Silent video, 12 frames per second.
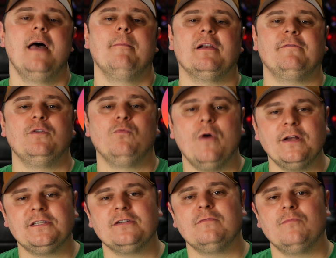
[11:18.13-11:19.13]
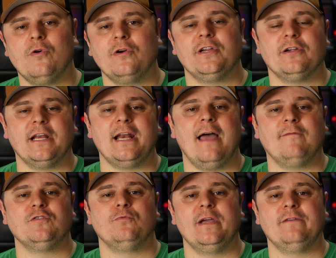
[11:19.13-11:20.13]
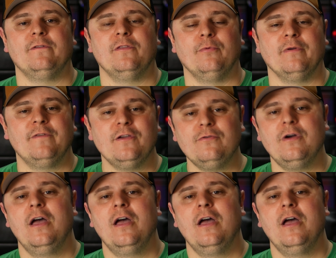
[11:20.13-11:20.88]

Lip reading: but if you want to know more, you're going to have to wait for the review